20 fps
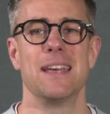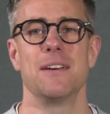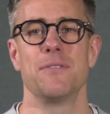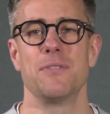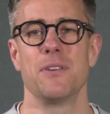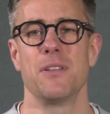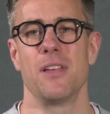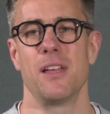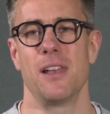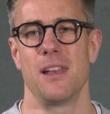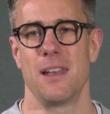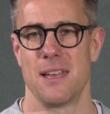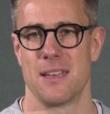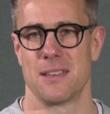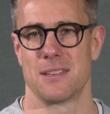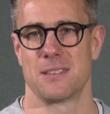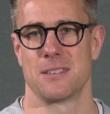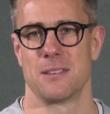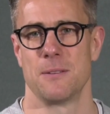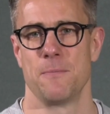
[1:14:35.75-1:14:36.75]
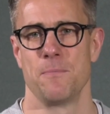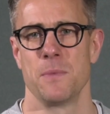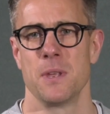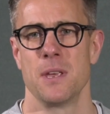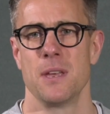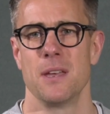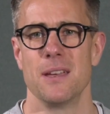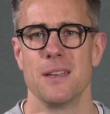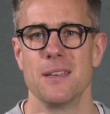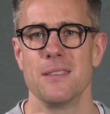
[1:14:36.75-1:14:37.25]
Nevertheless,
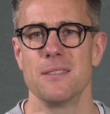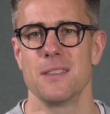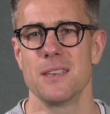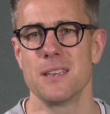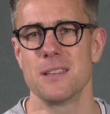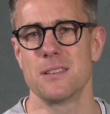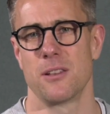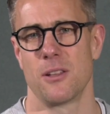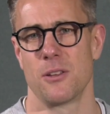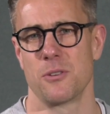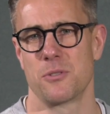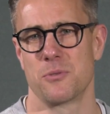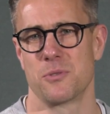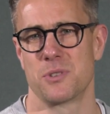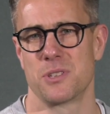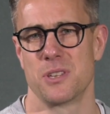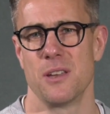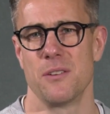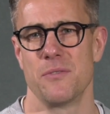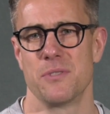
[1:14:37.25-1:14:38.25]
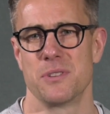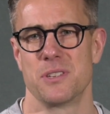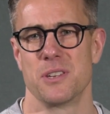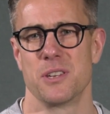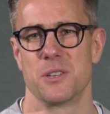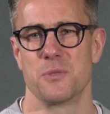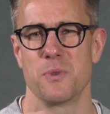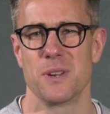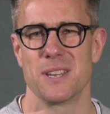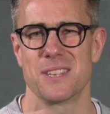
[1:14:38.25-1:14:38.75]
in these local
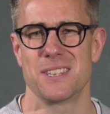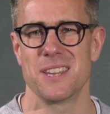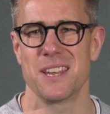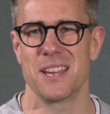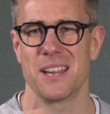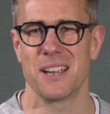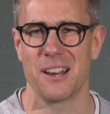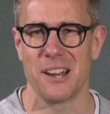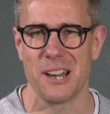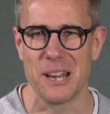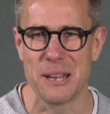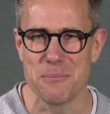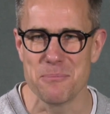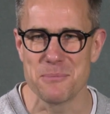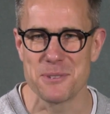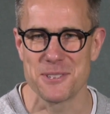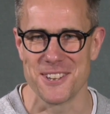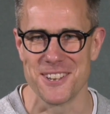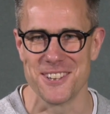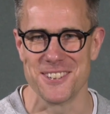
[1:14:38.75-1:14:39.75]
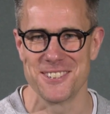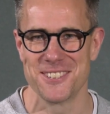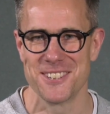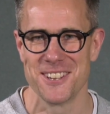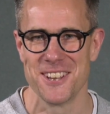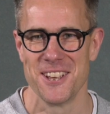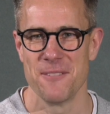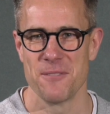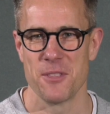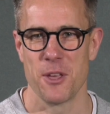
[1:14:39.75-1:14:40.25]
services, we're seeing
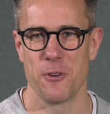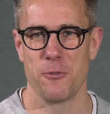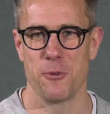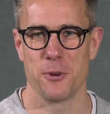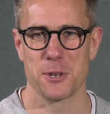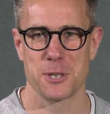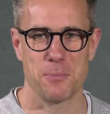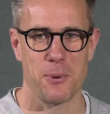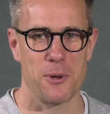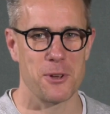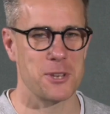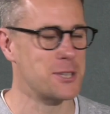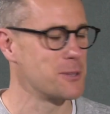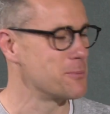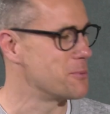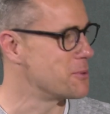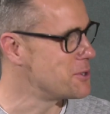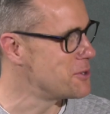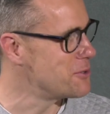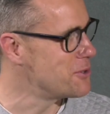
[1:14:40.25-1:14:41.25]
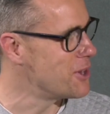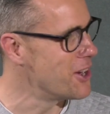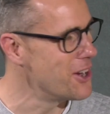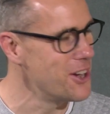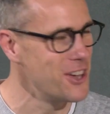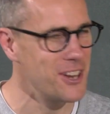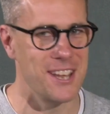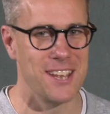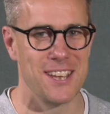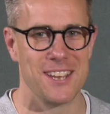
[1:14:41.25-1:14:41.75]
glimpses of what's possible.
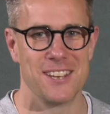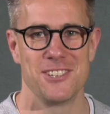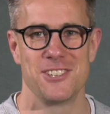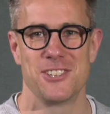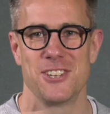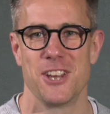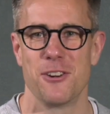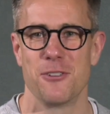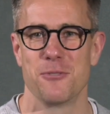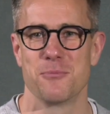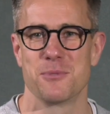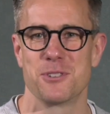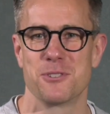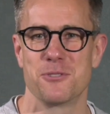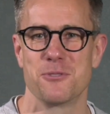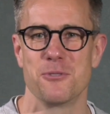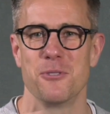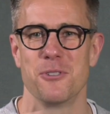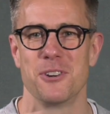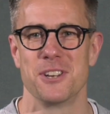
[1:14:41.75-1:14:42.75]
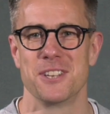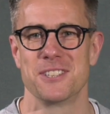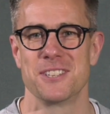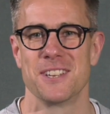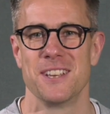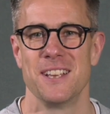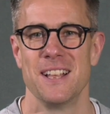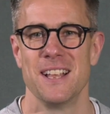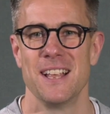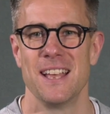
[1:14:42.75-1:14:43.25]
You heard it in Jerem's
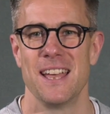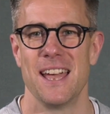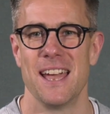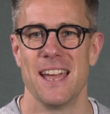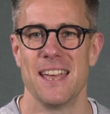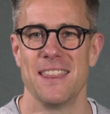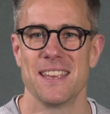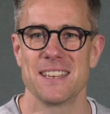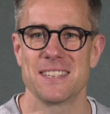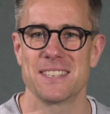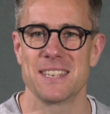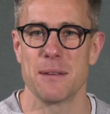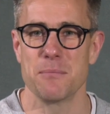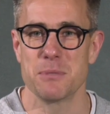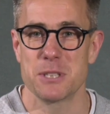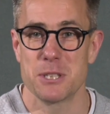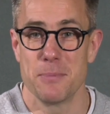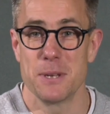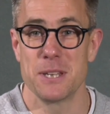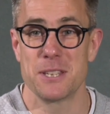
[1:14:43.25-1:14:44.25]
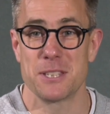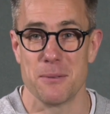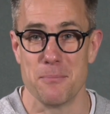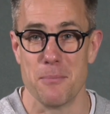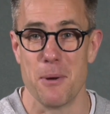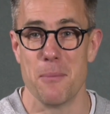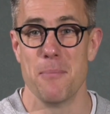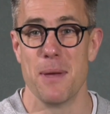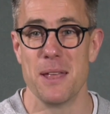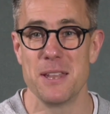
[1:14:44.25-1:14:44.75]
stories. And there seems to be
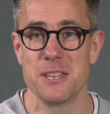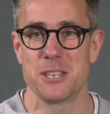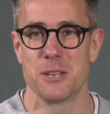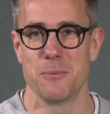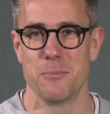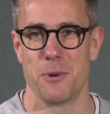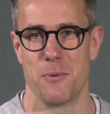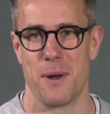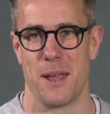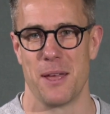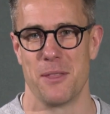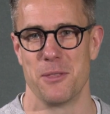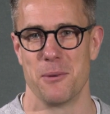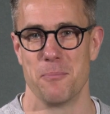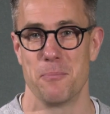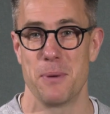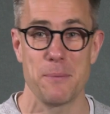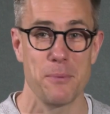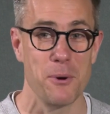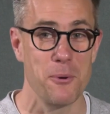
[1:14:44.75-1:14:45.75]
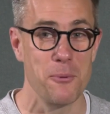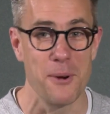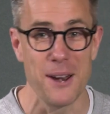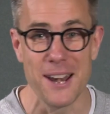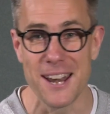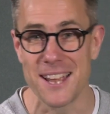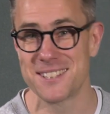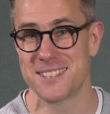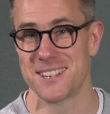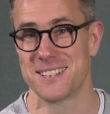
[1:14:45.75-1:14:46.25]
some momentum around them,
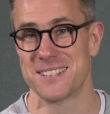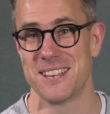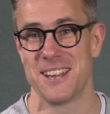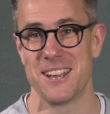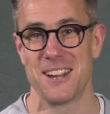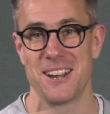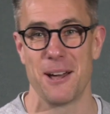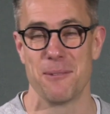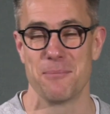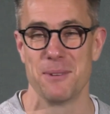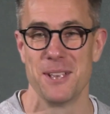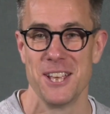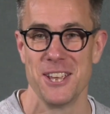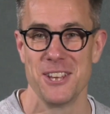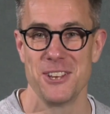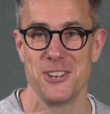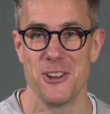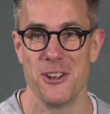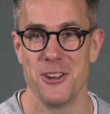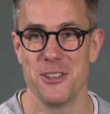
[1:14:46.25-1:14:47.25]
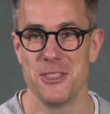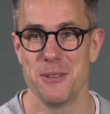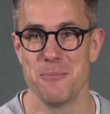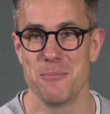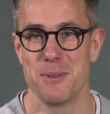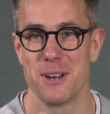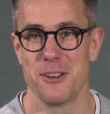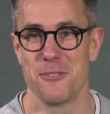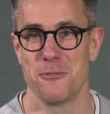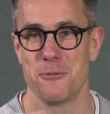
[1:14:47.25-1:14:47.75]
people willing to turn up, you know,
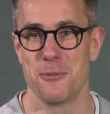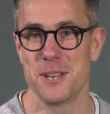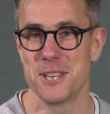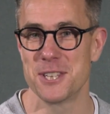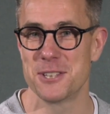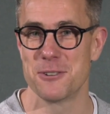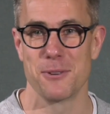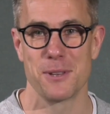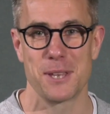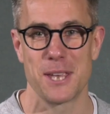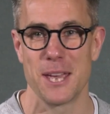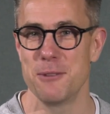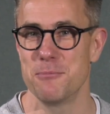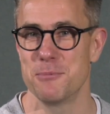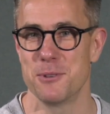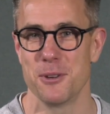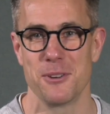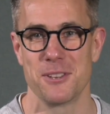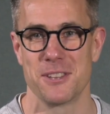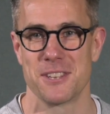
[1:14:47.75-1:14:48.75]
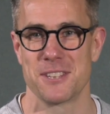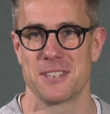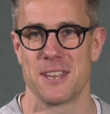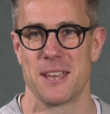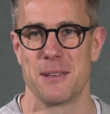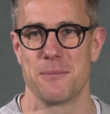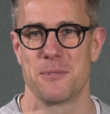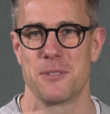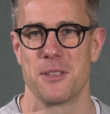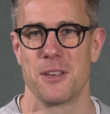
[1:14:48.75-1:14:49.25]
in the middle of winter and keep doing
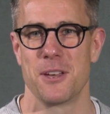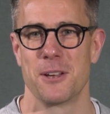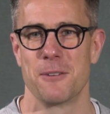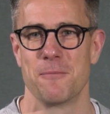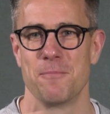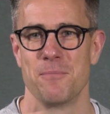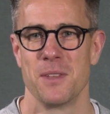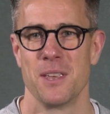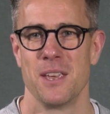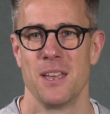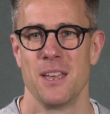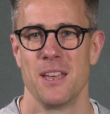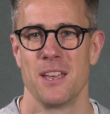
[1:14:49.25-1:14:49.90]
the same thing.